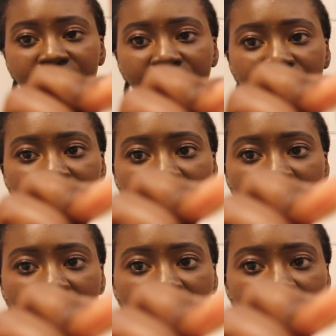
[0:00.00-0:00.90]

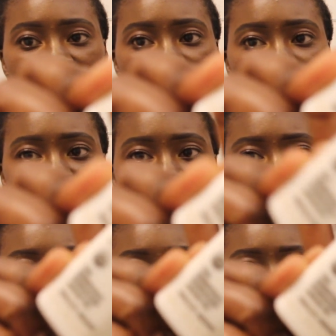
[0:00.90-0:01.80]
Beauty. I've worked
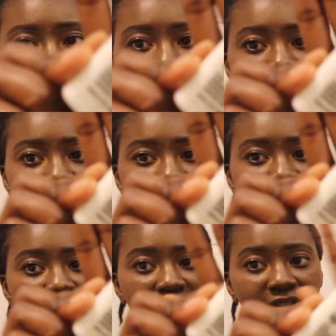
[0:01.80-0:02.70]
with them in the
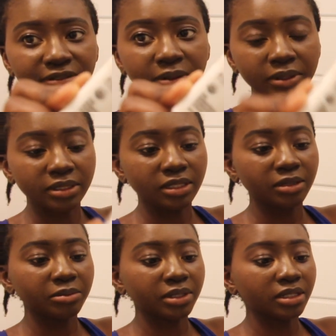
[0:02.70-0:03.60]
past. It's not
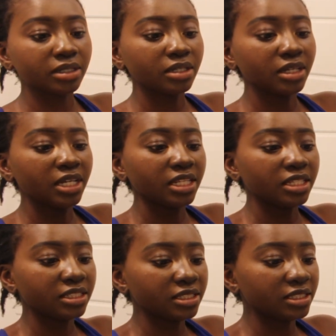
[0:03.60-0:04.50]
focusing, but
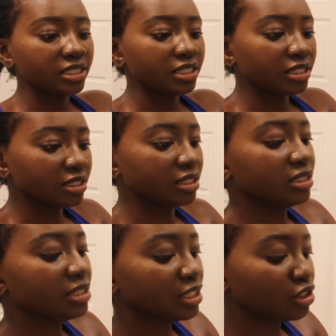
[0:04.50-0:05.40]
this is the
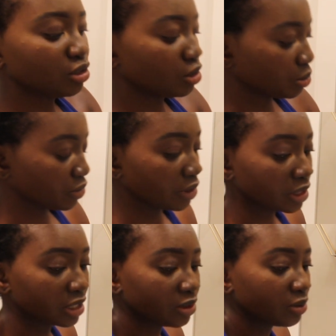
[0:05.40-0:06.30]
Essentials
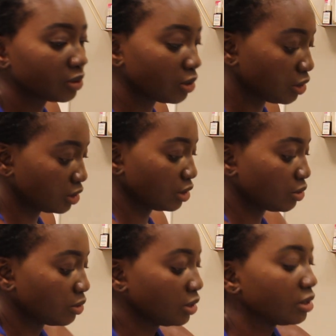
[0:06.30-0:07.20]
Moroccan
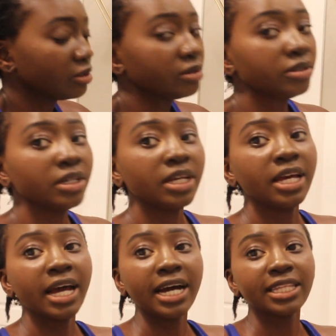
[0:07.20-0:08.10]
Argan Oil.
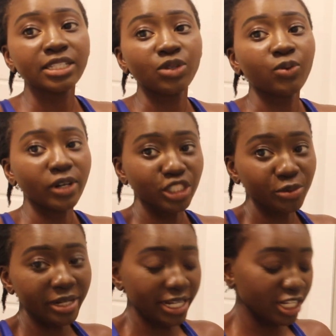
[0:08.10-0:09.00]
I like to
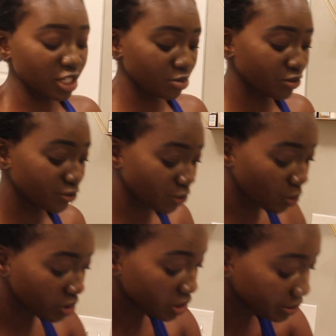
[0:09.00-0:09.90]
wash my hands
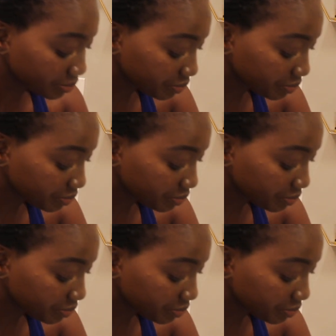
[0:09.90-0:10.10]
before